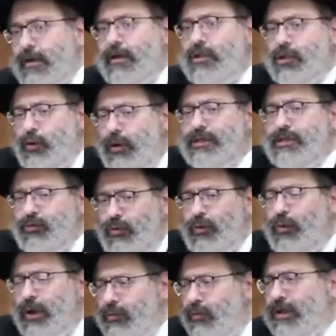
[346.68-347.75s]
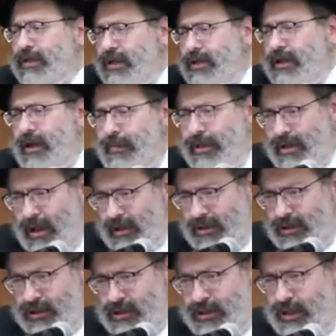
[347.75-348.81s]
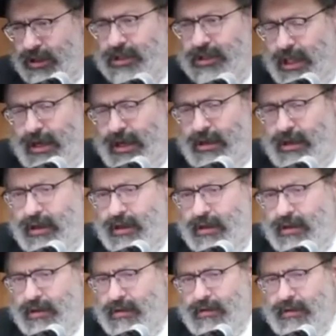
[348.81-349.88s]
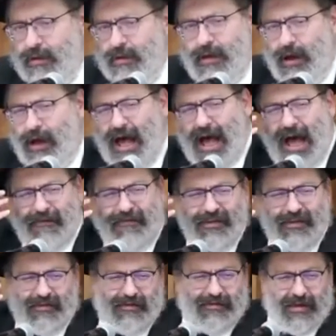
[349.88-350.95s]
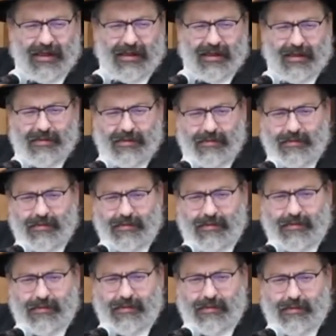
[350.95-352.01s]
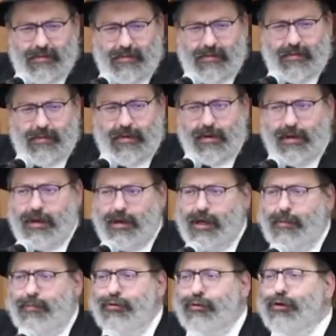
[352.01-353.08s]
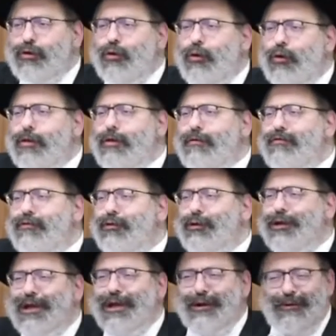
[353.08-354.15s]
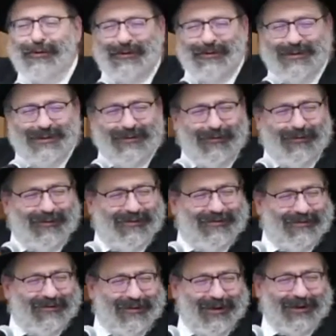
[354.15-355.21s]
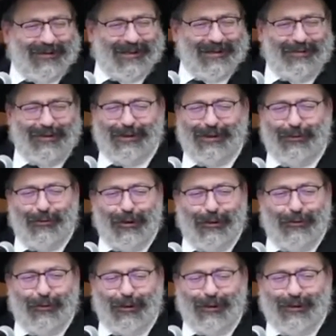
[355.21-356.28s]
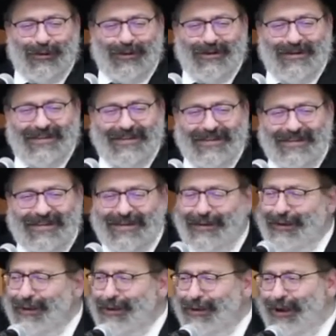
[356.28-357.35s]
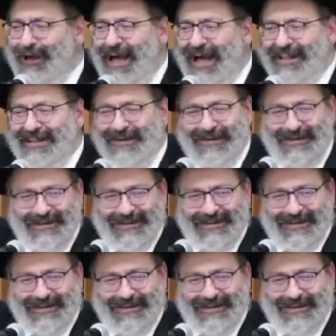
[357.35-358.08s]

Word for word: So what did the Rebbe tell this lady? A half of a fella. He put all of her years he put into one word. Yagata.